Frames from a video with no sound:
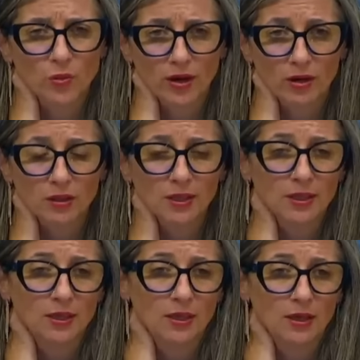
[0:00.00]
where,
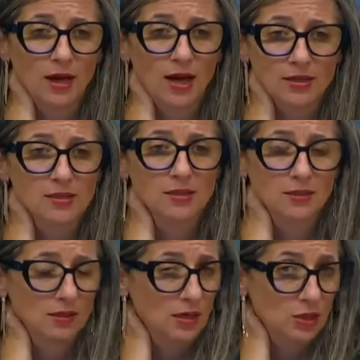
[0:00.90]
as the
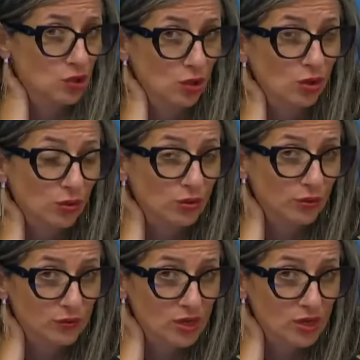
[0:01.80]
International Court of